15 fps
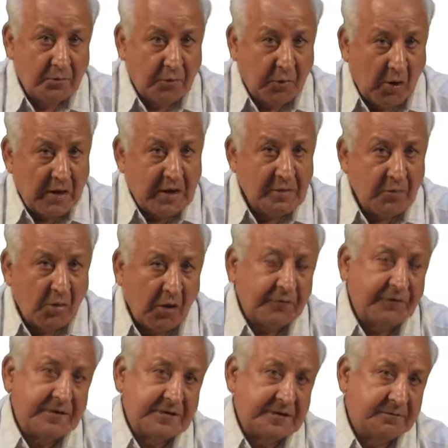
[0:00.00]

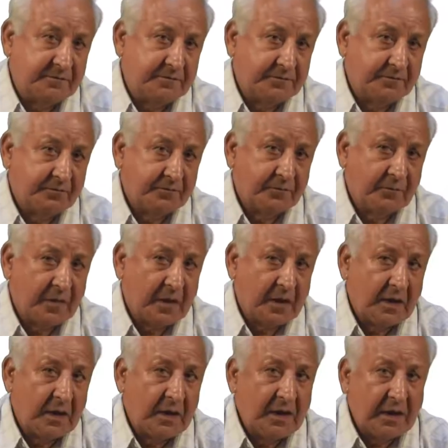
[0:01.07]
Polymorphism
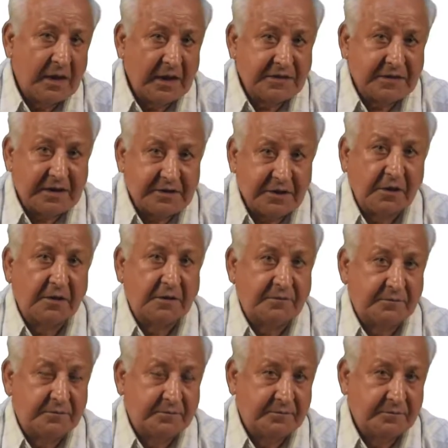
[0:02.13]
is a term
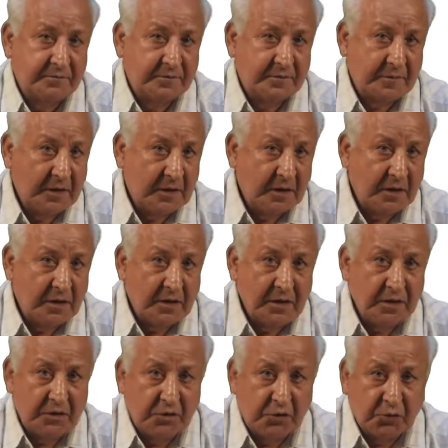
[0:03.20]

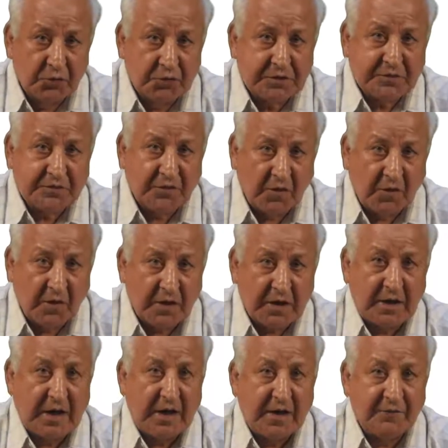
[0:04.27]
used
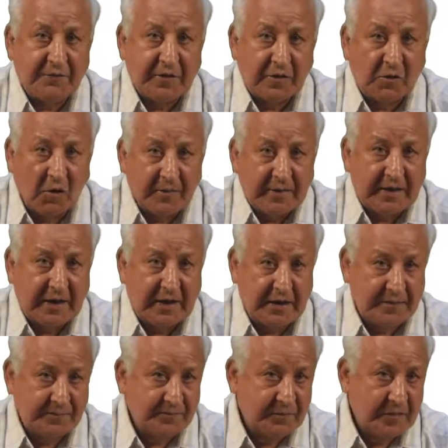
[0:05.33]
for a phenomenon
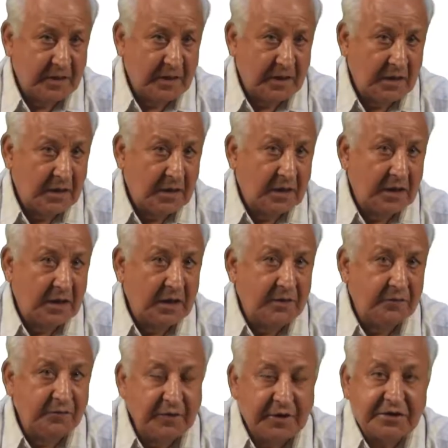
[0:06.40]

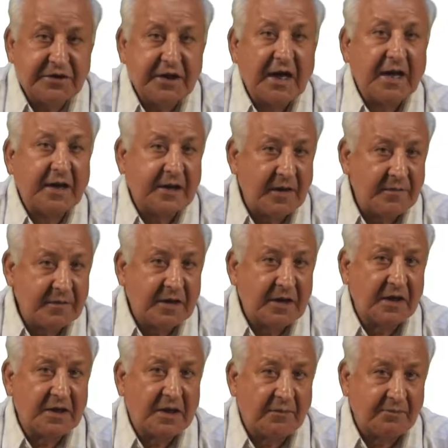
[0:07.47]
in which a
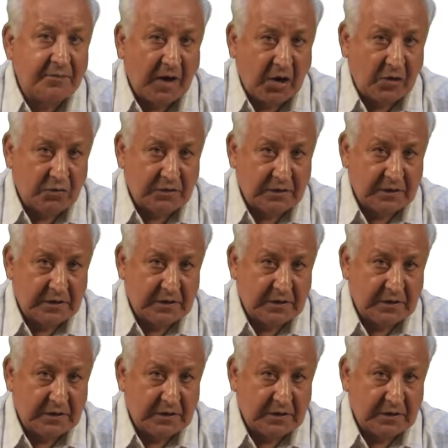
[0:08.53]
chemical compound